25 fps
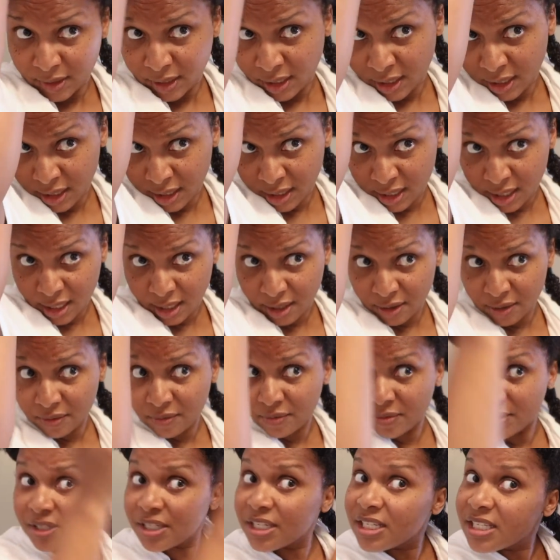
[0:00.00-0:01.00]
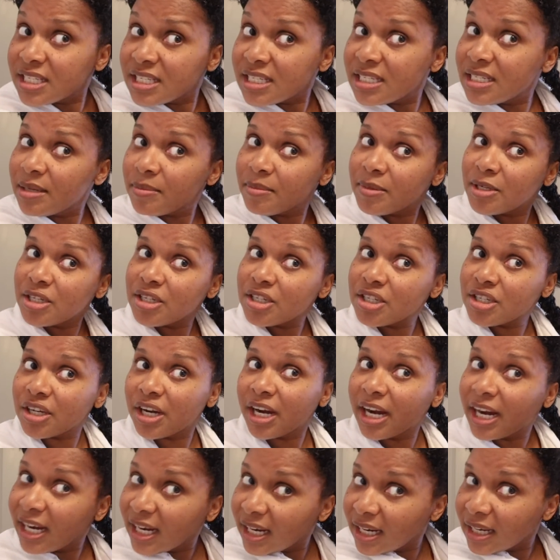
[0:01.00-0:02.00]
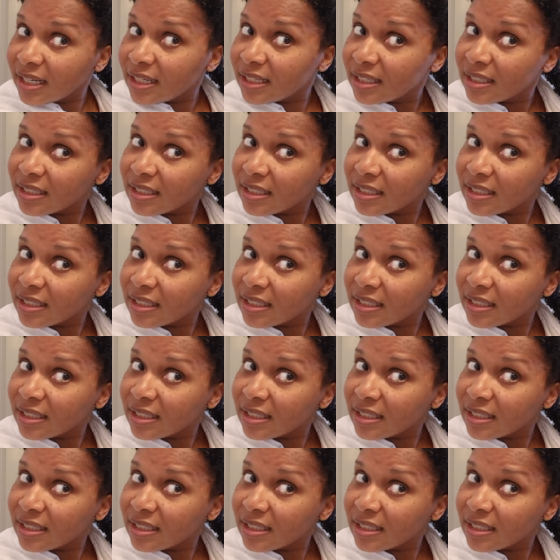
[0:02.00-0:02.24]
you know, just demonstrate